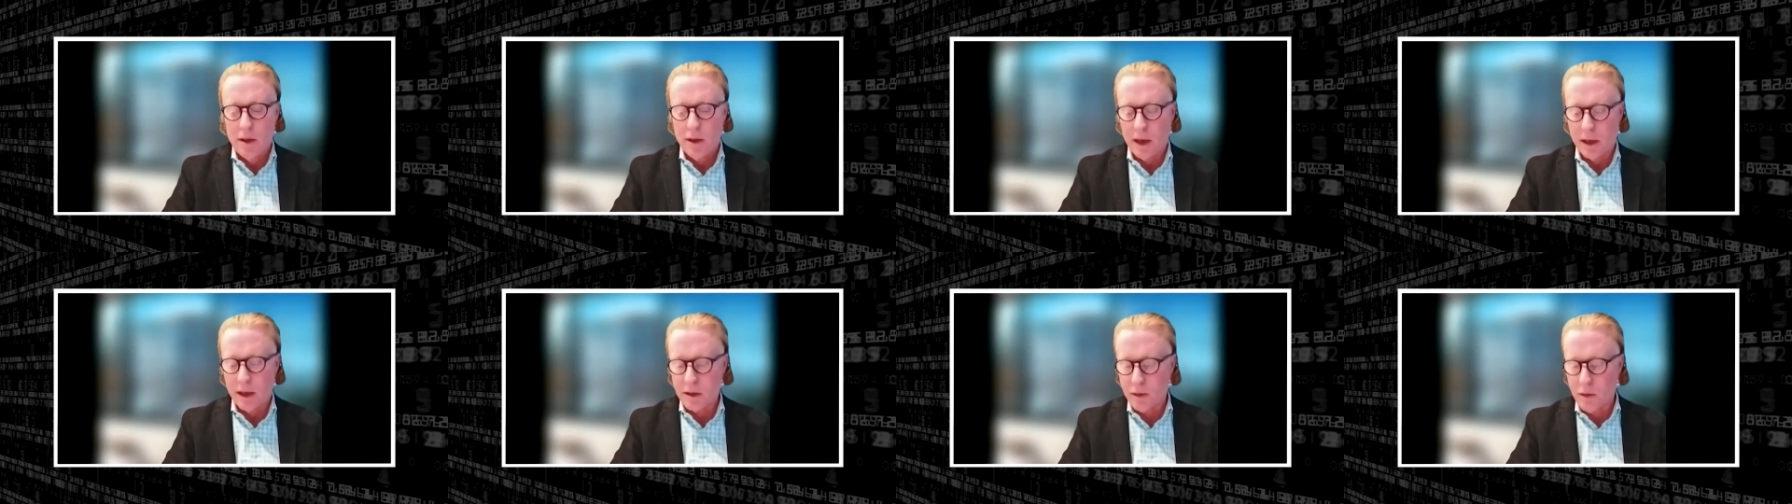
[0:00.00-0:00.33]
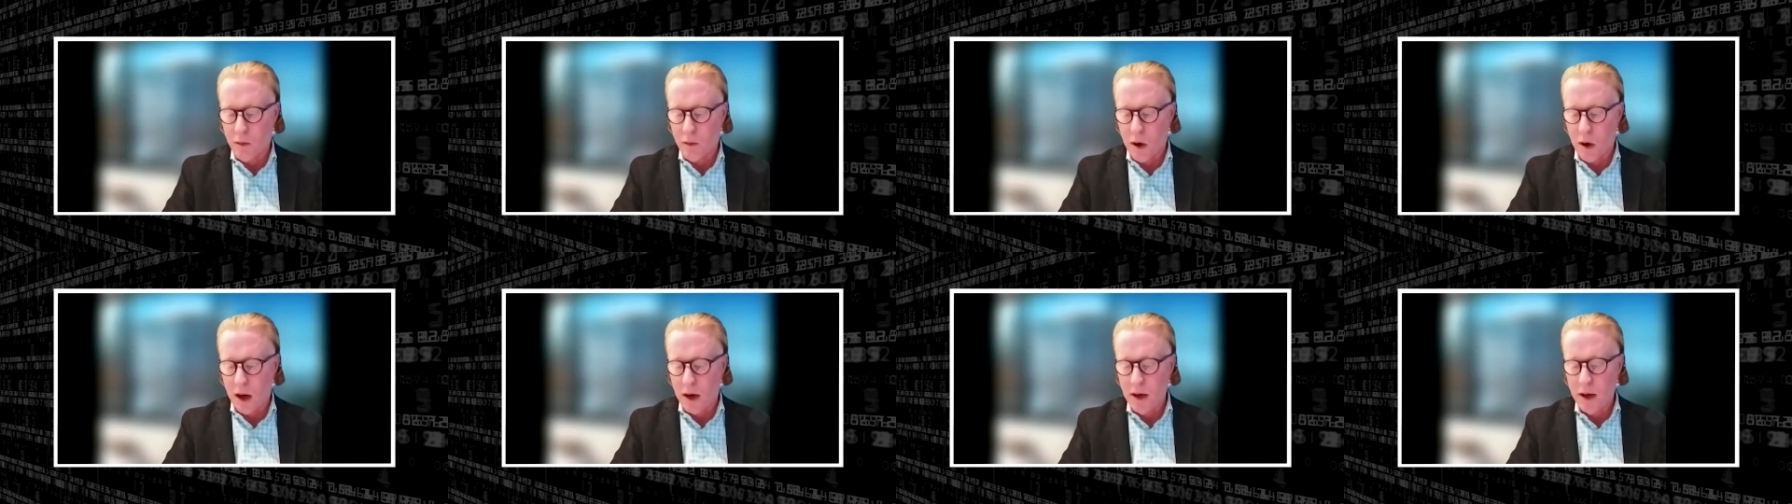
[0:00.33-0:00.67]
That's
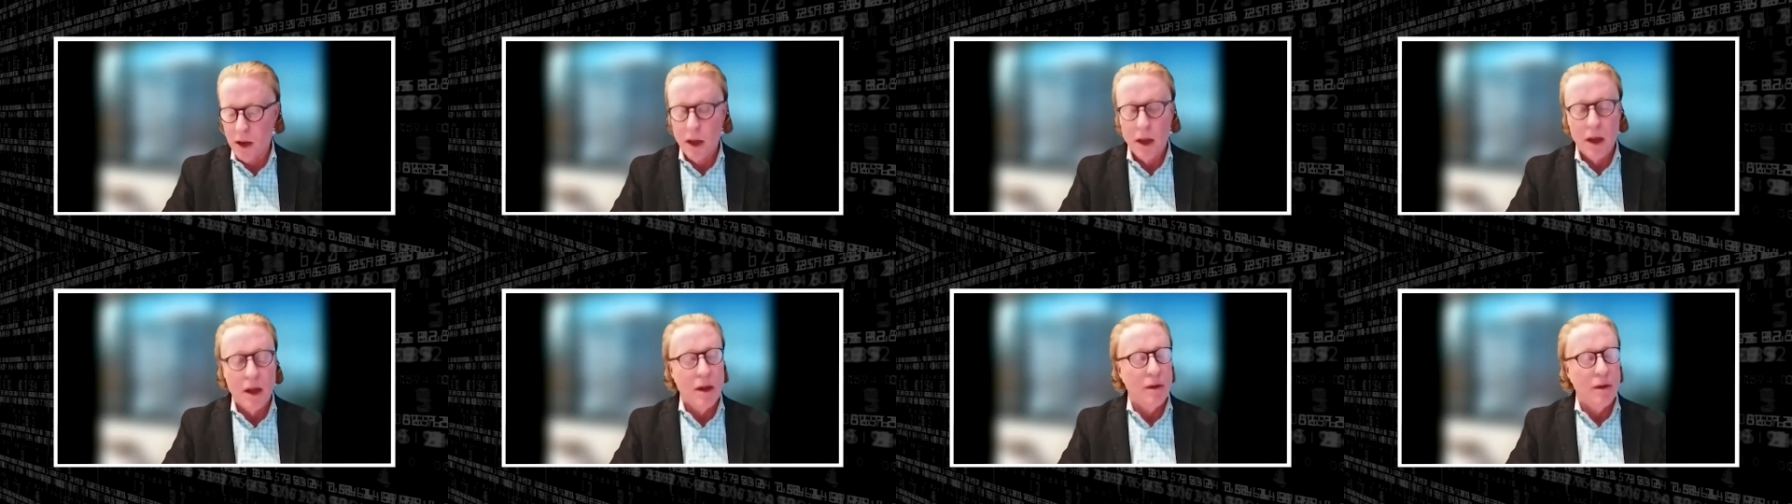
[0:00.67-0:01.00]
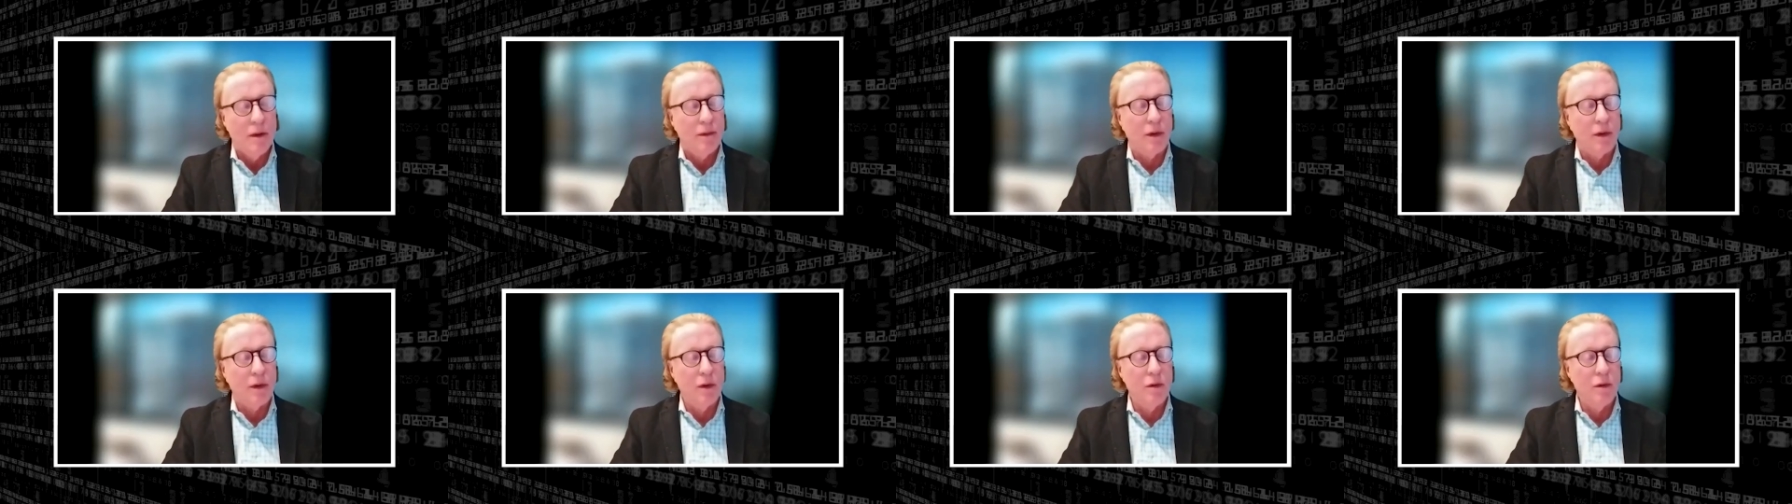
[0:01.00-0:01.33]
one.
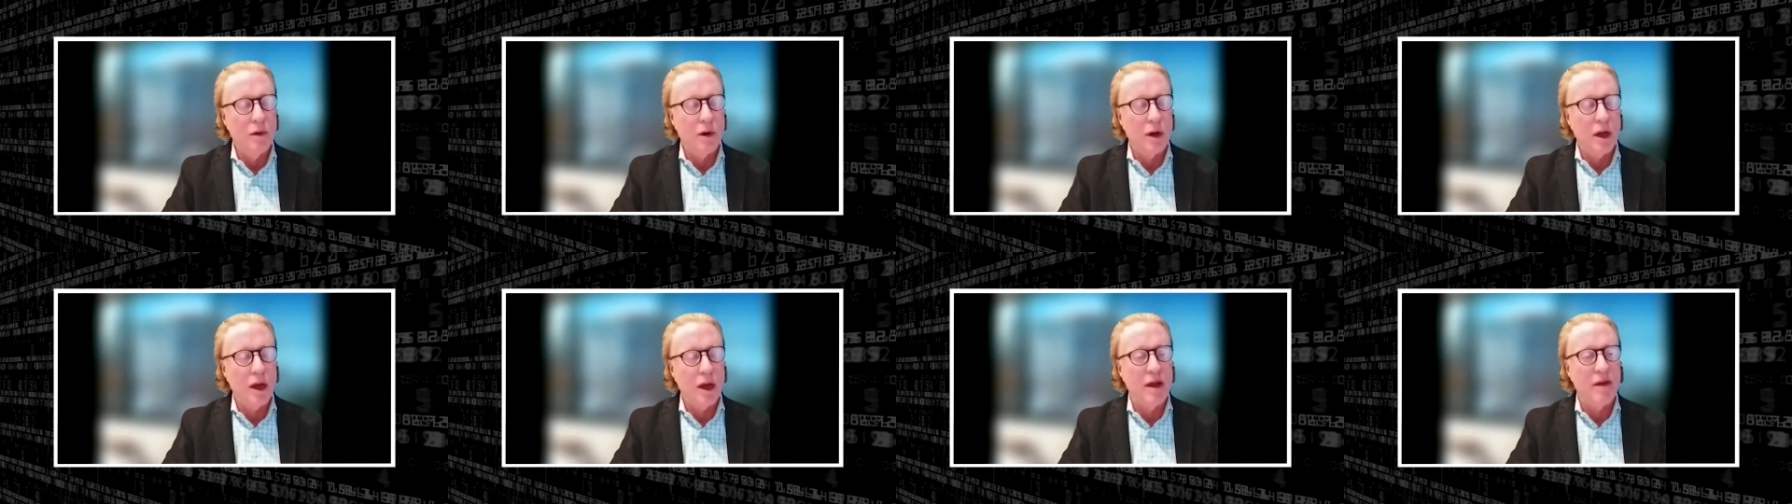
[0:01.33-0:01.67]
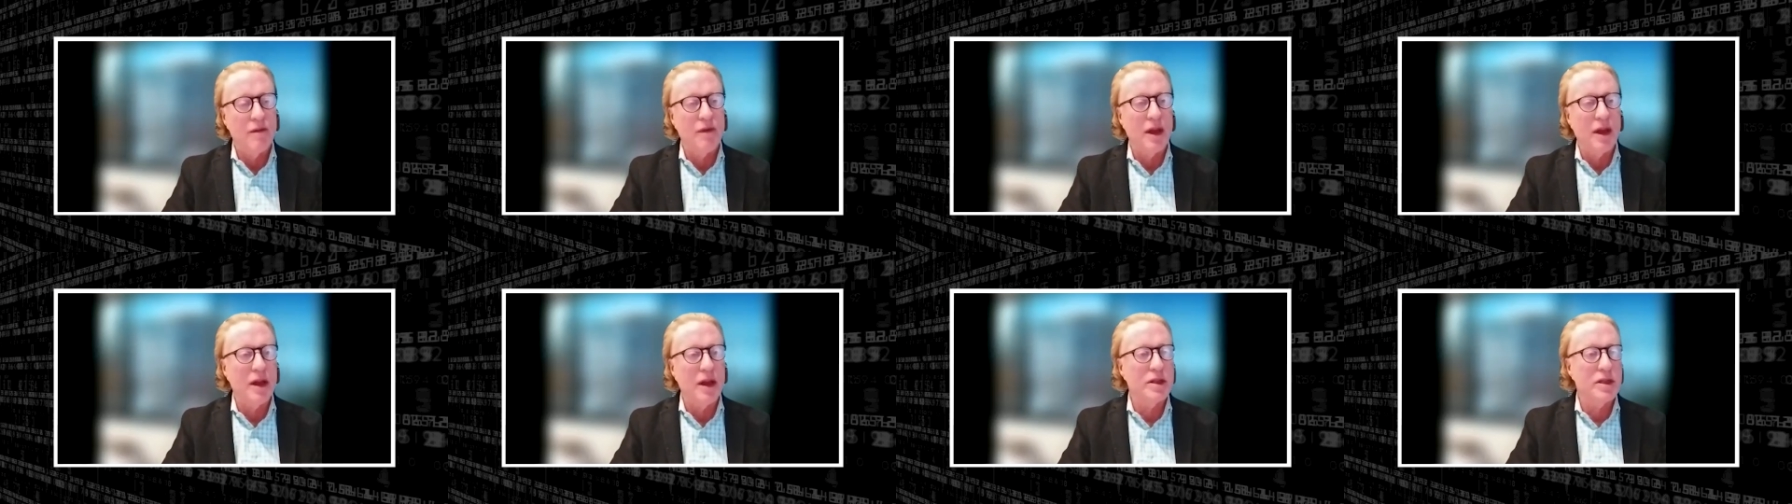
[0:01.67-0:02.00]
Two, we're going to
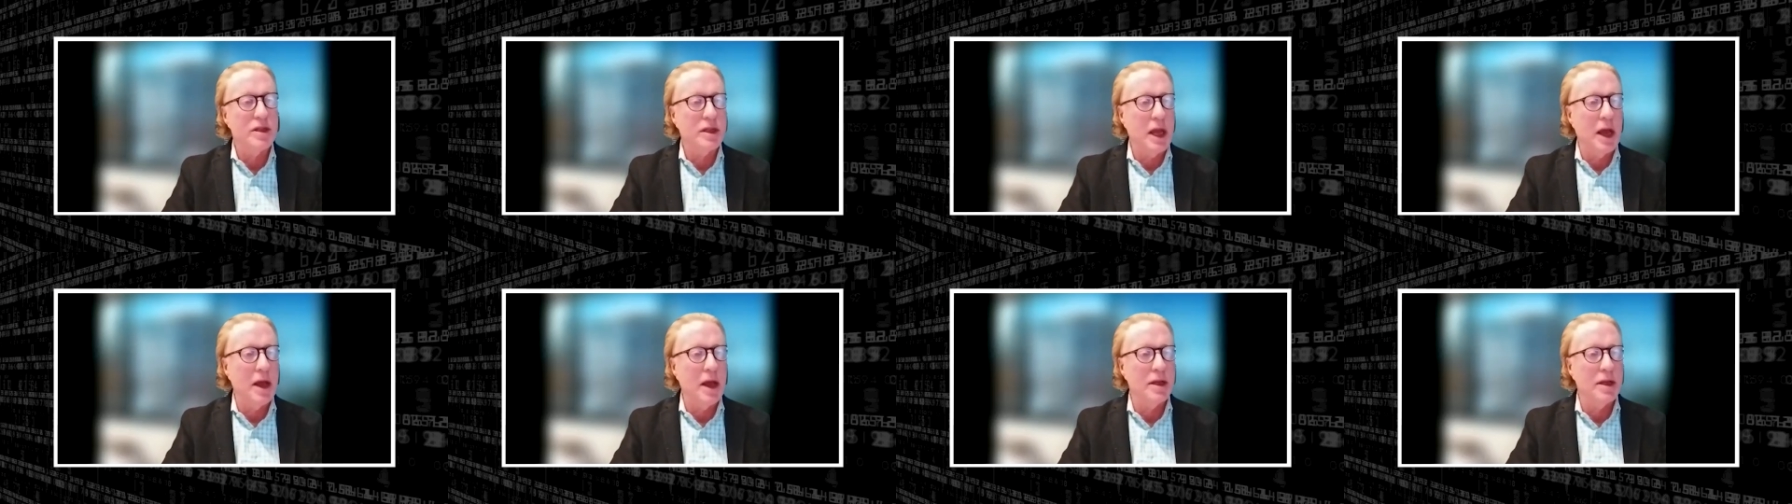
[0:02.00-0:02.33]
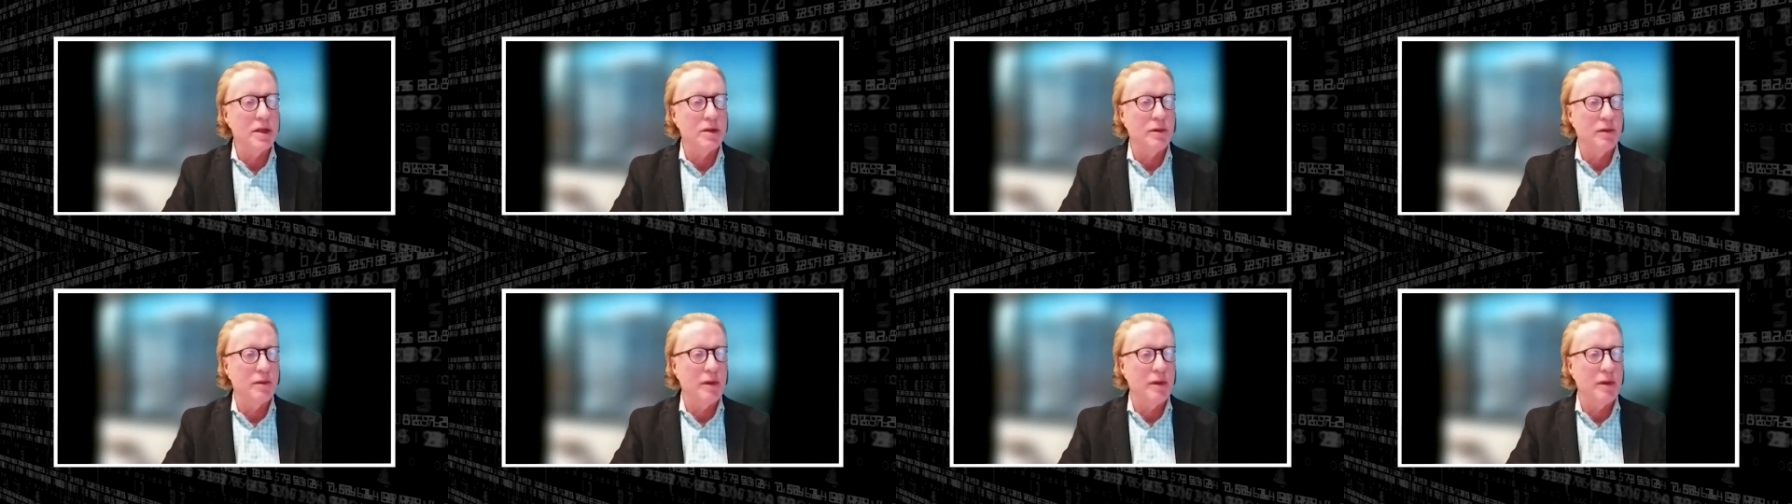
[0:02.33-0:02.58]
advance TENS.